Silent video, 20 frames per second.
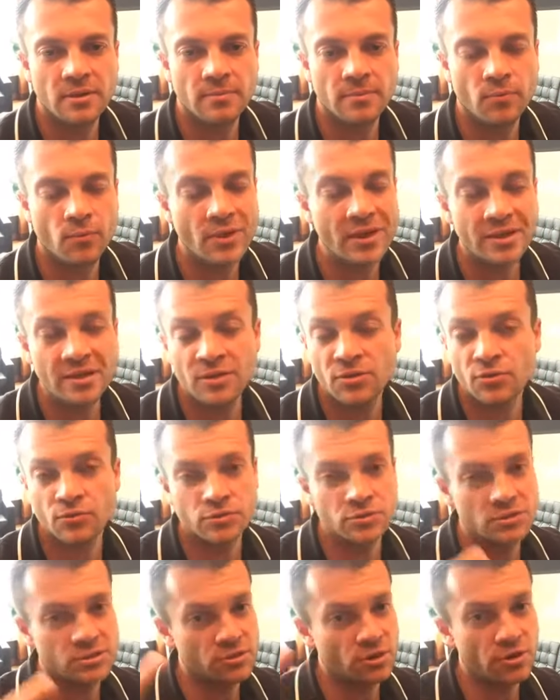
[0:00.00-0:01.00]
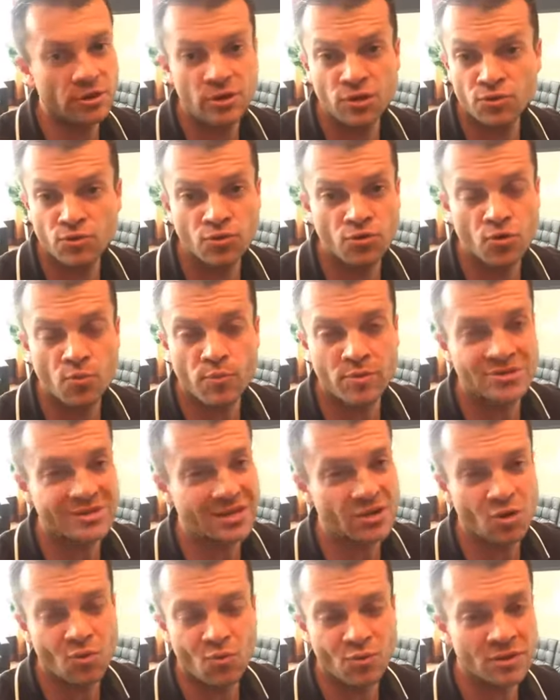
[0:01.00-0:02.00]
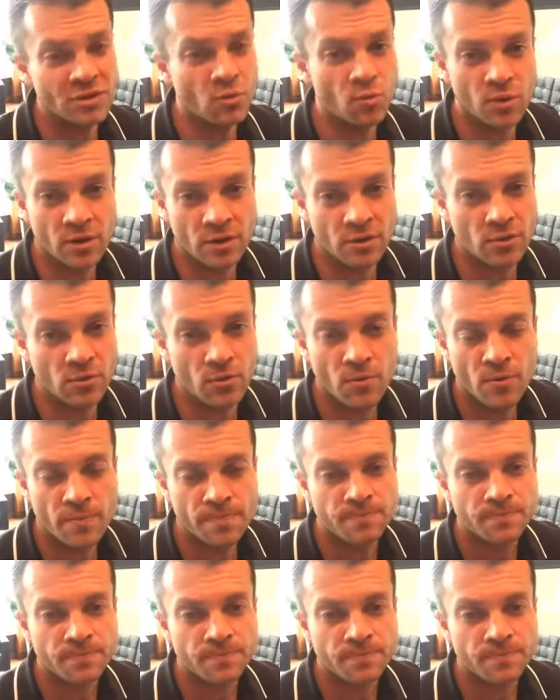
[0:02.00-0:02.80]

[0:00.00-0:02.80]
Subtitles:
We can either start a new group, which I don't really want to do.